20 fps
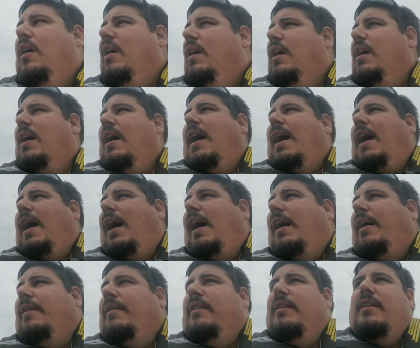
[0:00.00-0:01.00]

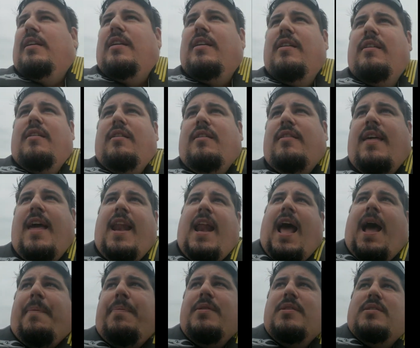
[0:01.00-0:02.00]
that
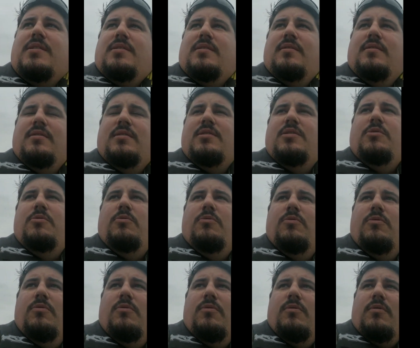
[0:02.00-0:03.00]
happens
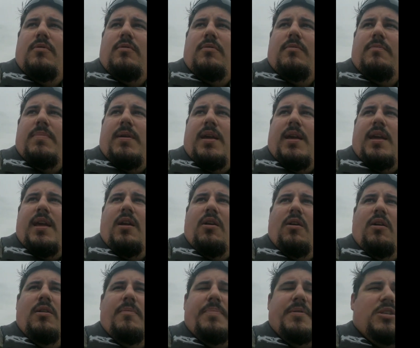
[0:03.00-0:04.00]
to be here on
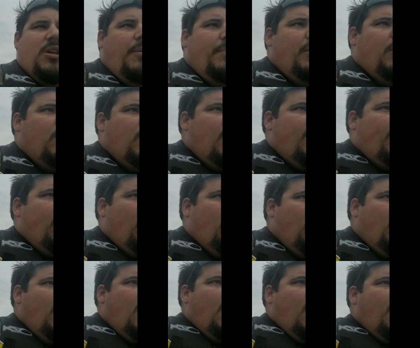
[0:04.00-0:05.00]
the Potomac River,
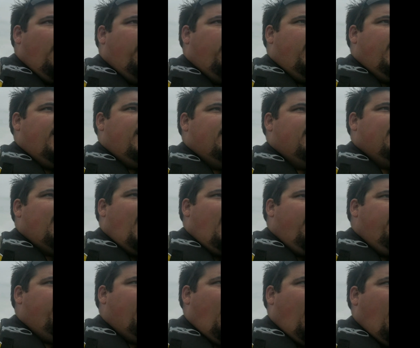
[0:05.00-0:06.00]
but at the same
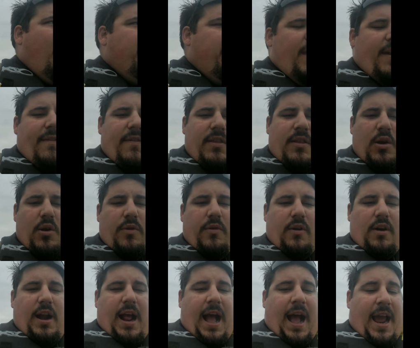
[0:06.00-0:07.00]
time, even though they're an
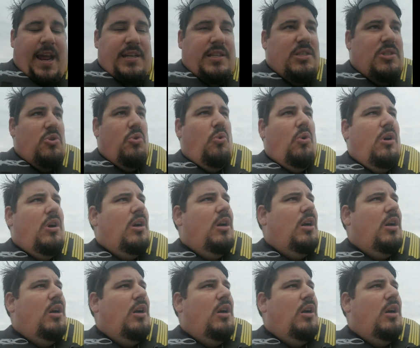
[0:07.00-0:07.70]
eyesore,